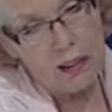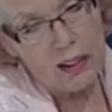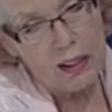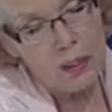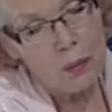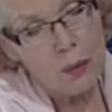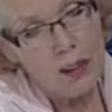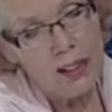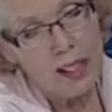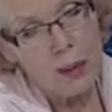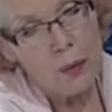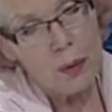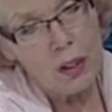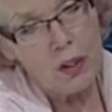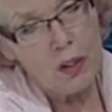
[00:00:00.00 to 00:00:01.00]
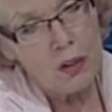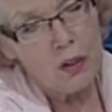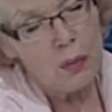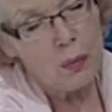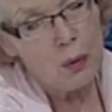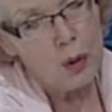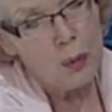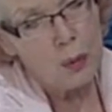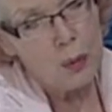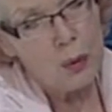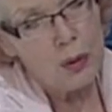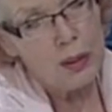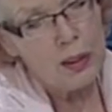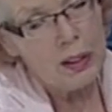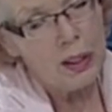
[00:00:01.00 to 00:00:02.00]
Can we take one of those more
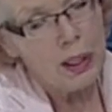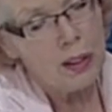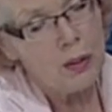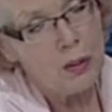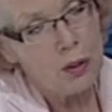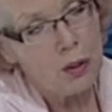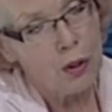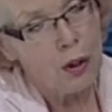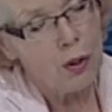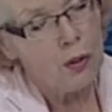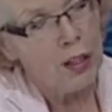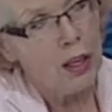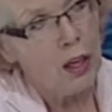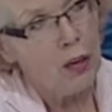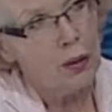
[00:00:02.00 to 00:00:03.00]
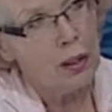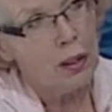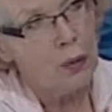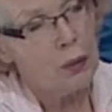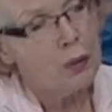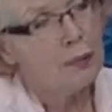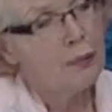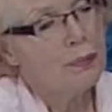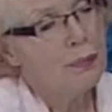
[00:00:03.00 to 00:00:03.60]
important than the other, or are they all equal?